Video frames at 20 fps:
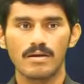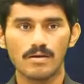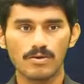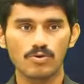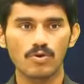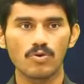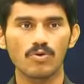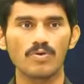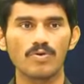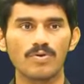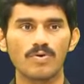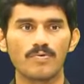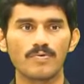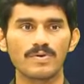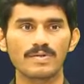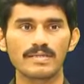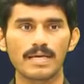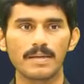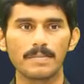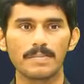So
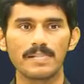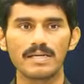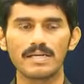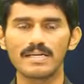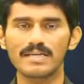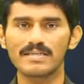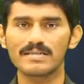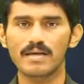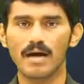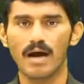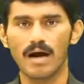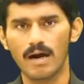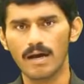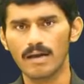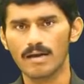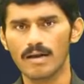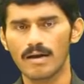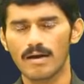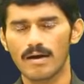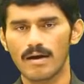we say billiards
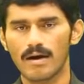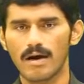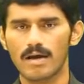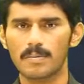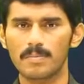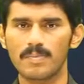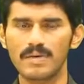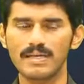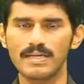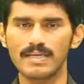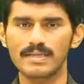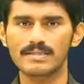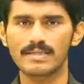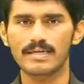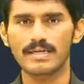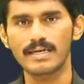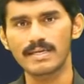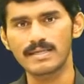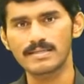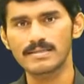are or billiards
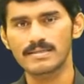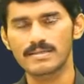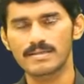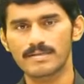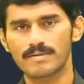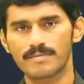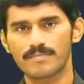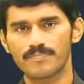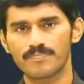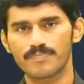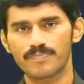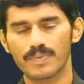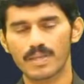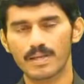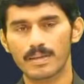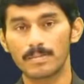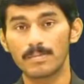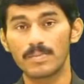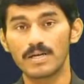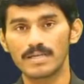is.
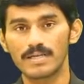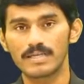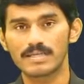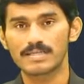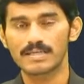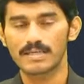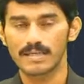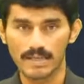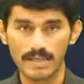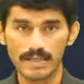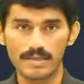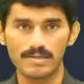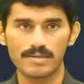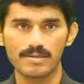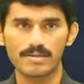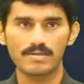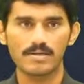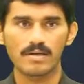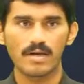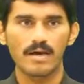Billiards
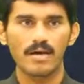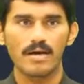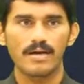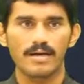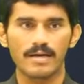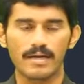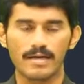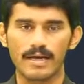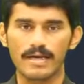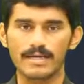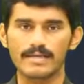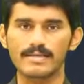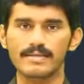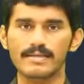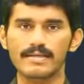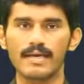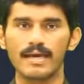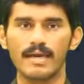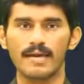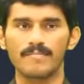is a nice
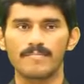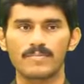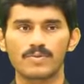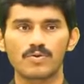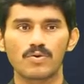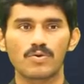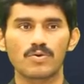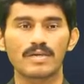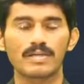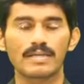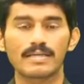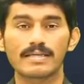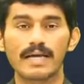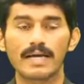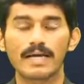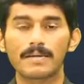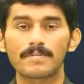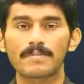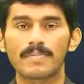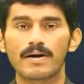game. So in the
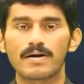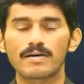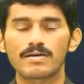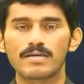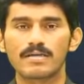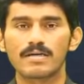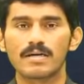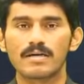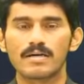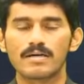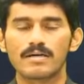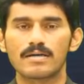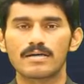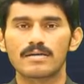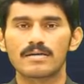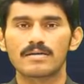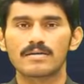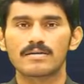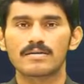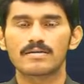second part,
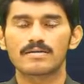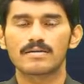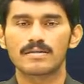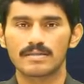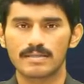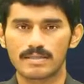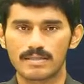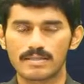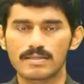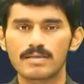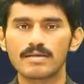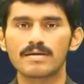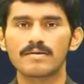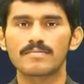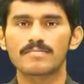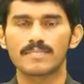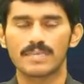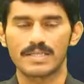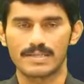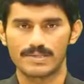it is the
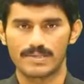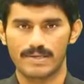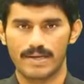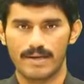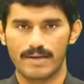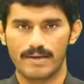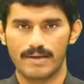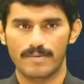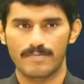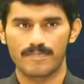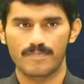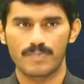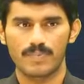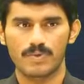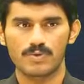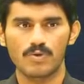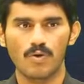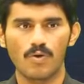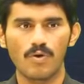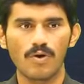mistake.
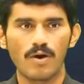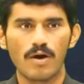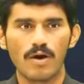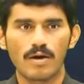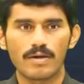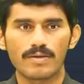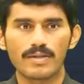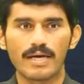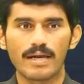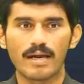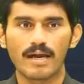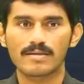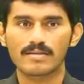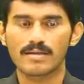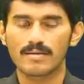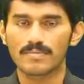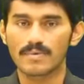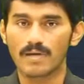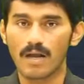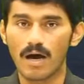So there are
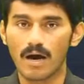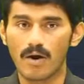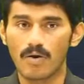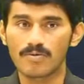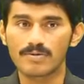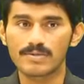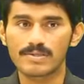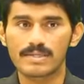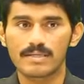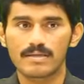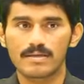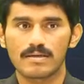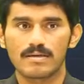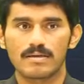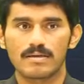some nouns